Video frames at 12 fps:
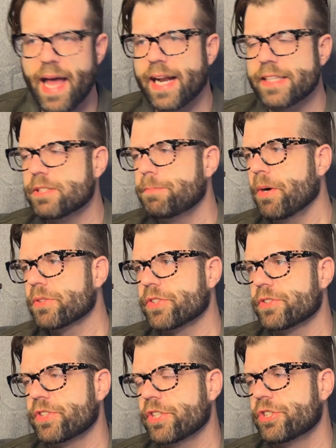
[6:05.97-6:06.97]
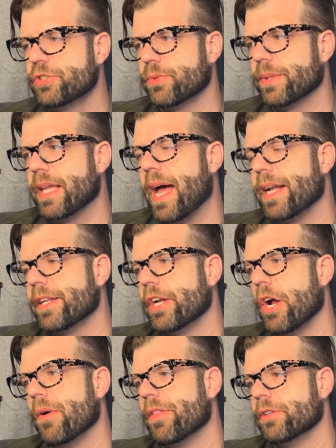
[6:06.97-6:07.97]
And I suppose there's issues with that.
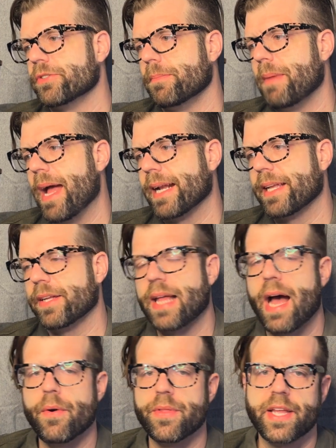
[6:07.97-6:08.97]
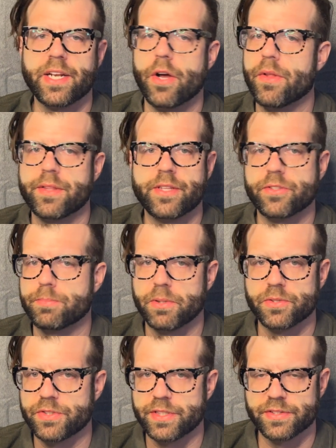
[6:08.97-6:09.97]
There's a man killed. How would they know that this
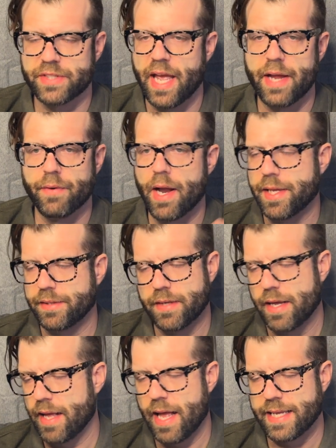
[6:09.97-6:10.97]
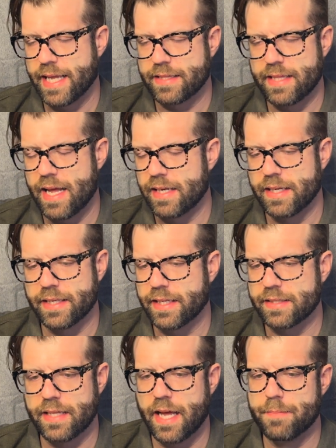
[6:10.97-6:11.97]
person is gay, right? I get
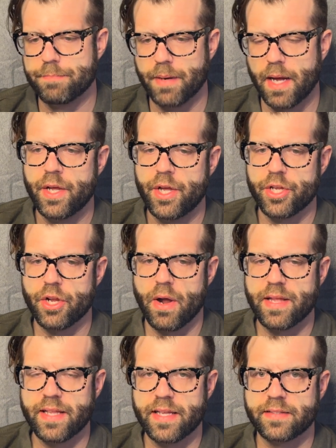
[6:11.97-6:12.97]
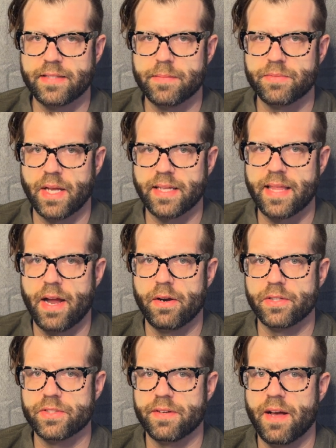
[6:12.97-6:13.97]
that. But, it seems like there
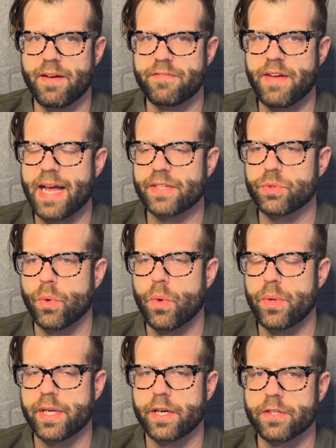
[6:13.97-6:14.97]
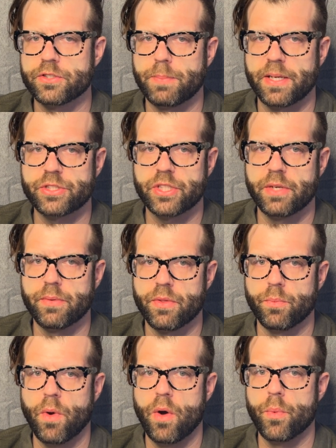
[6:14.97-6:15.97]
is a vast hole here, especially
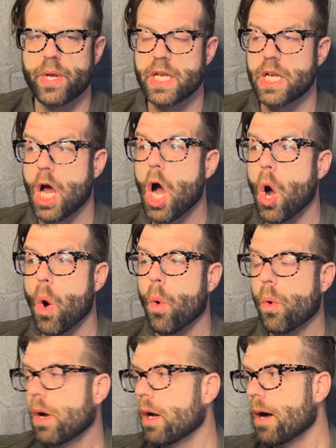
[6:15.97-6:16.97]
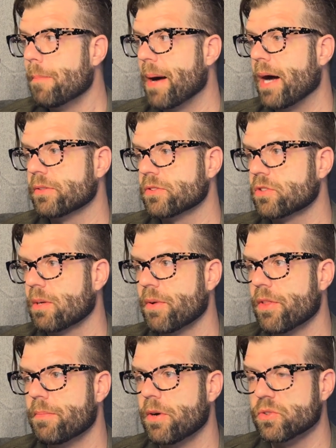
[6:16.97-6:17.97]
with what we know about some of
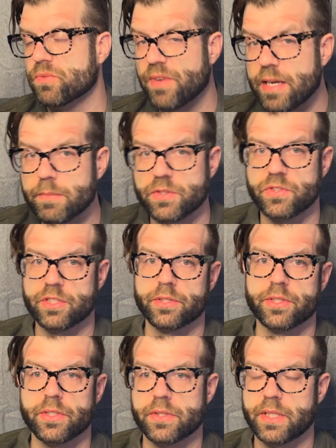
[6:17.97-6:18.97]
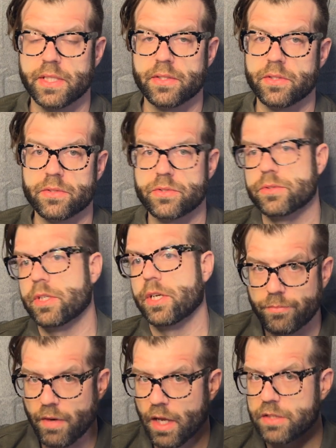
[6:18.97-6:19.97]
the most famous serial killers,
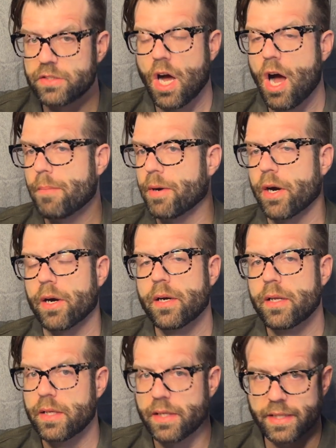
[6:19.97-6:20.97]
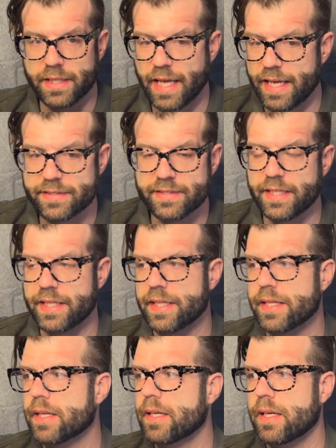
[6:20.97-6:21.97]
Dahmer,
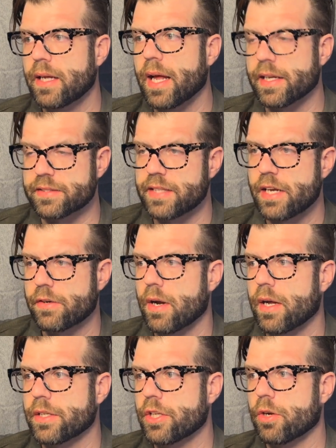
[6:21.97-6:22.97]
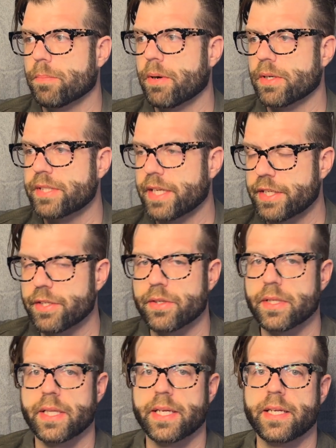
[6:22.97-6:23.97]
Gacy, etc.
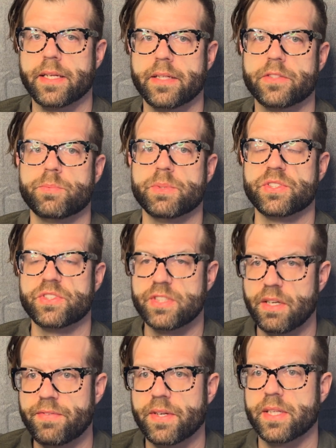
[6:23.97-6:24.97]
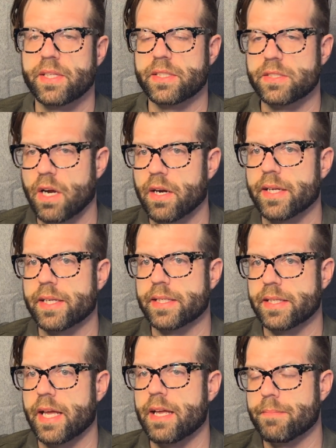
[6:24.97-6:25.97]
Particularly specifically
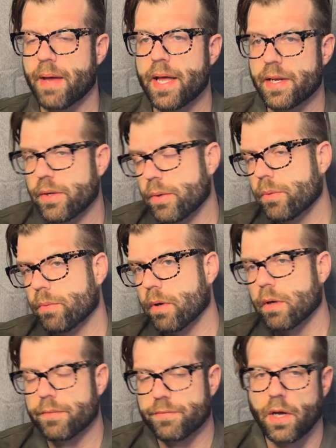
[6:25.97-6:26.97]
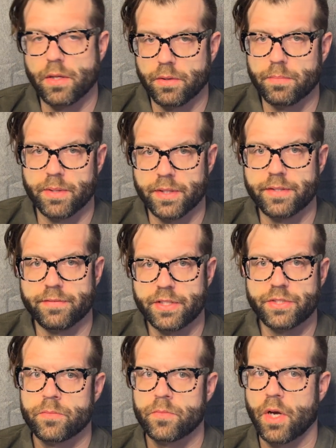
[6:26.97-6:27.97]
targeted gay men who were vulnerable
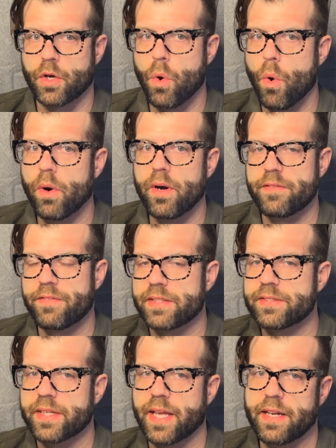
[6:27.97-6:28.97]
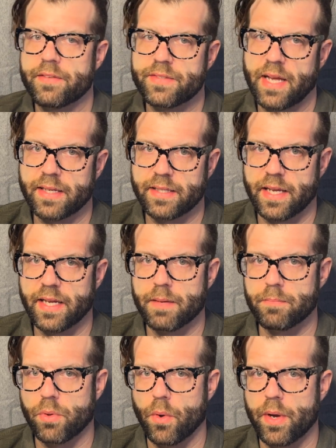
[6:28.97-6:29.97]
individuals. A core investigative technique
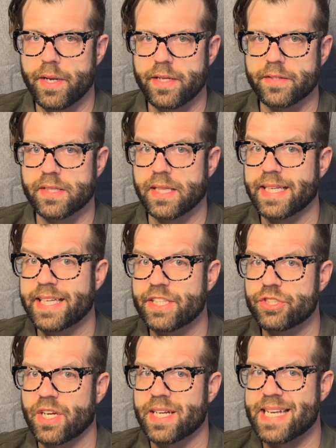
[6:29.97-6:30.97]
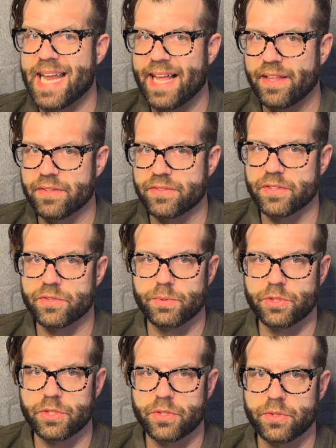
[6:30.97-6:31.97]
employed is linkage analysis,
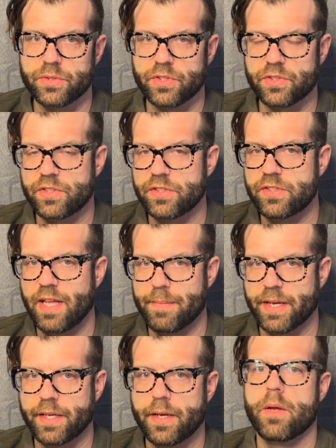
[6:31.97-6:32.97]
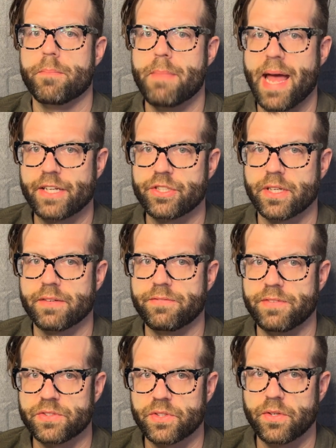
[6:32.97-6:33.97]
which includes the systemic matching of
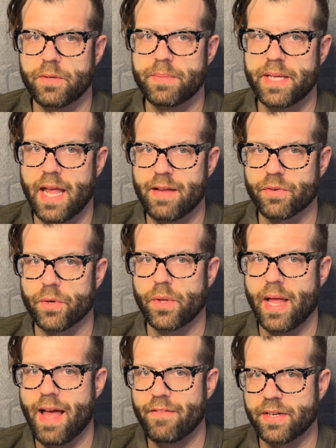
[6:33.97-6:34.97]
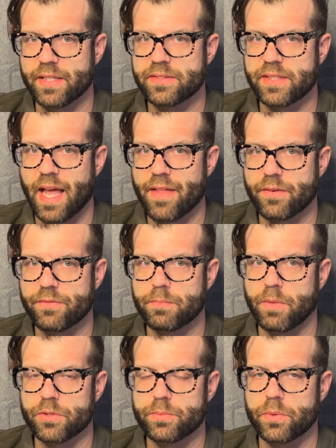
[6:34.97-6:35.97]
physical and behavioral evidence gathered from
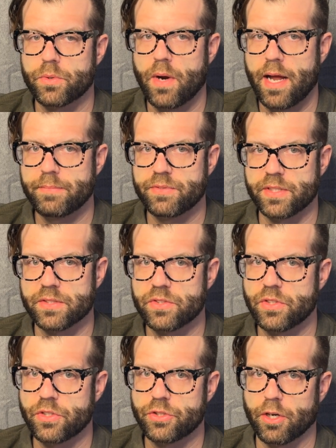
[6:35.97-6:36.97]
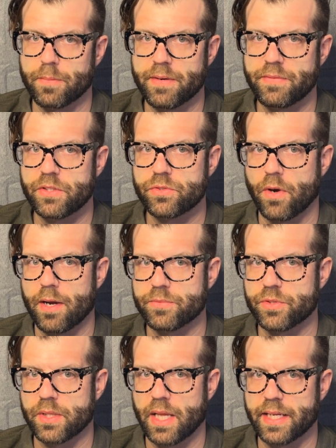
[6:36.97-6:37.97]
multiple crime scenes to determine if these crimes
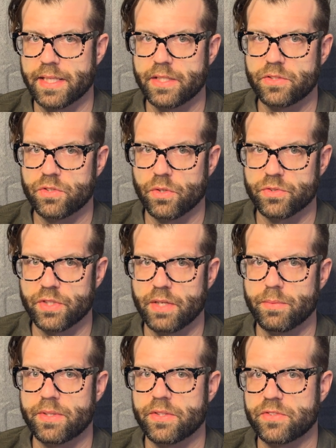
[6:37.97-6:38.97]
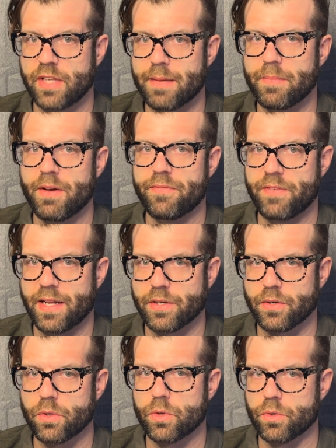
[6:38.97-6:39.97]
are likely associated with the same
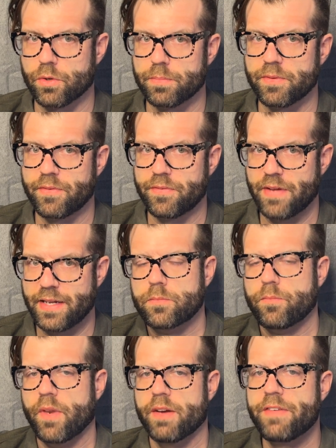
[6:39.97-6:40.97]
offender or group of offenders.